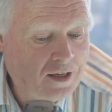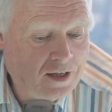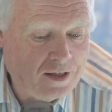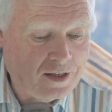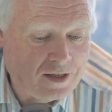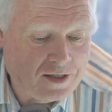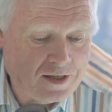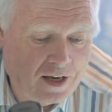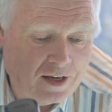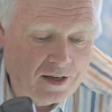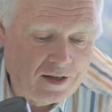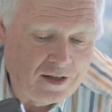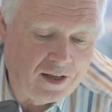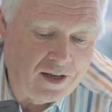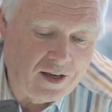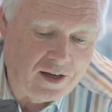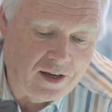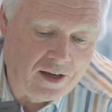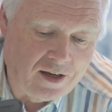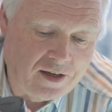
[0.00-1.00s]
The second
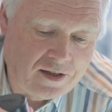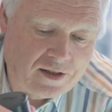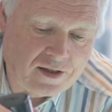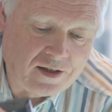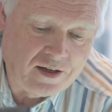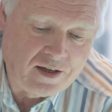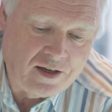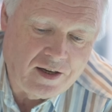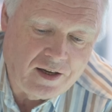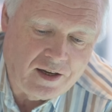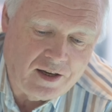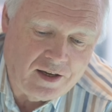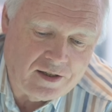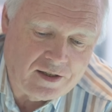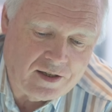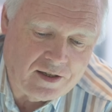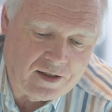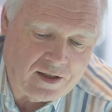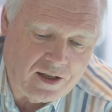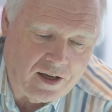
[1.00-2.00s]
thing is
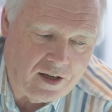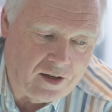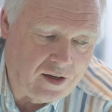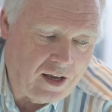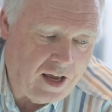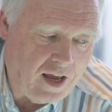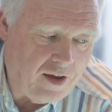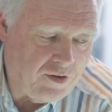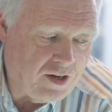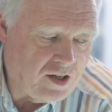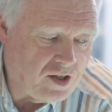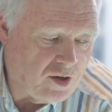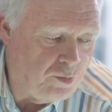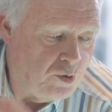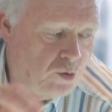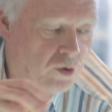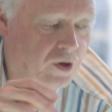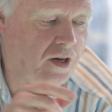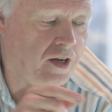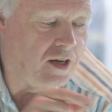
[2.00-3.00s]
that having to
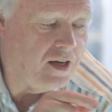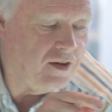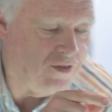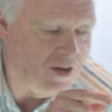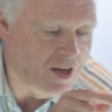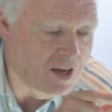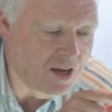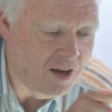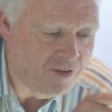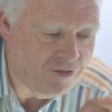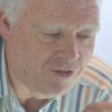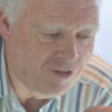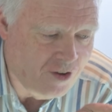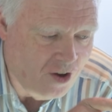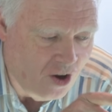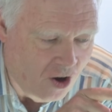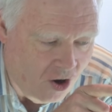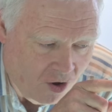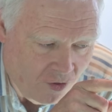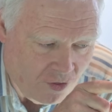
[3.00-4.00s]
put an EVF
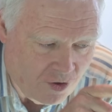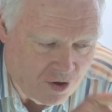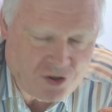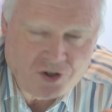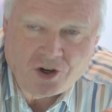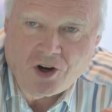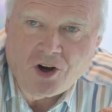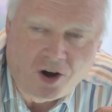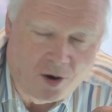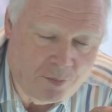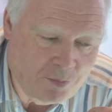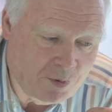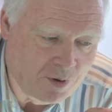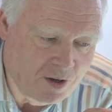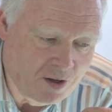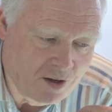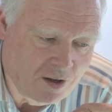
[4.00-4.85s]
on the top